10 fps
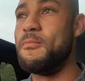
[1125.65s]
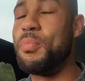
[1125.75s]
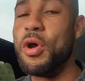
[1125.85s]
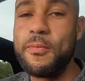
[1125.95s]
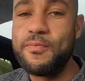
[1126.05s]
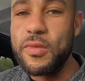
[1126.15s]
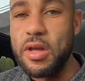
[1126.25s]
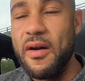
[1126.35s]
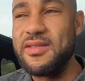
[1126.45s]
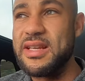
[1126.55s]
But
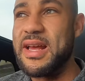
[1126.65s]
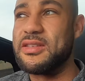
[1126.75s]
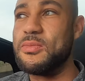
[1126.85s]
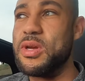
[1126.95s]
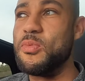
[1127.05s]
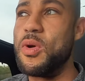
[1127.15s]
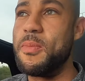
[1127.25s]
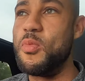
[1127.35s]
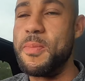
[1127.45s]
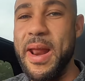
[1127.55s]
obviously, we
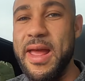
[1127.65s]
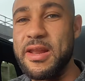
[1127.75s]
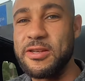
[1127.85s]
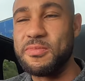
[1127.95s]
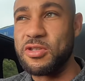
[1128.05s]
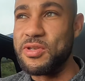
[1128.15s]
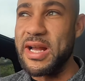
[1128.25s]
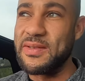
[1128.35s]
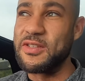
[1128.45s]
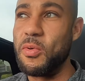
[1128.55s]
play in this
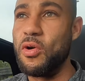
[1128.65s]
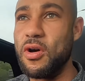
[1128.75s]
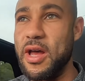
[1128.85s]
subjective sport,